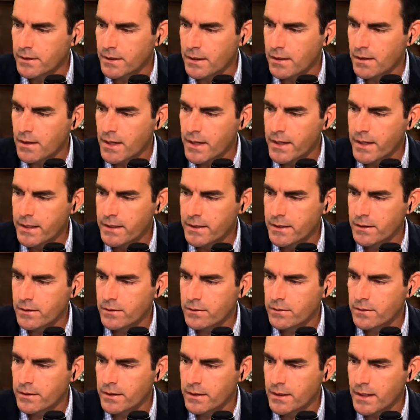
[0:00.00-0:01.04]

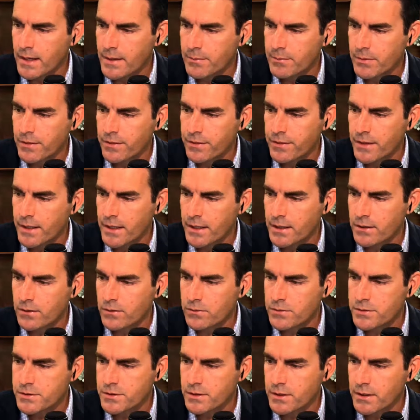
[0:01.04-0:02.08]
client here, the
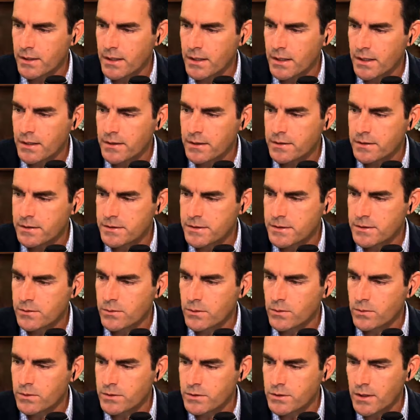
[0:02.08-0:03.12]
hypothetical, so you can kind of
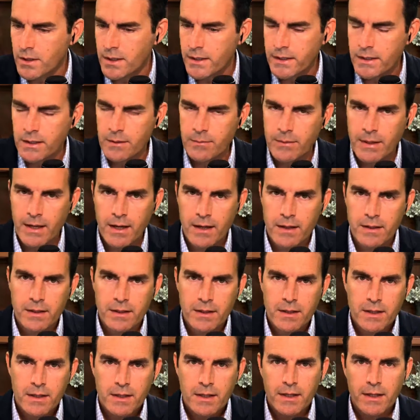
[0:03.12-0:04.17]
see what we're talking
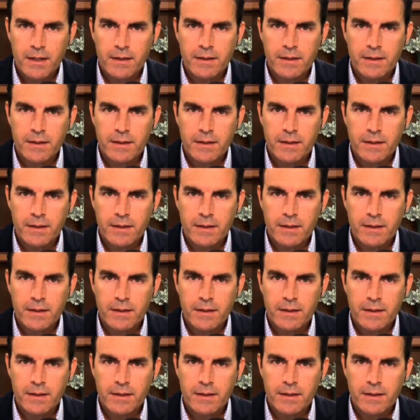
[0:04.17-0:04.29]
about.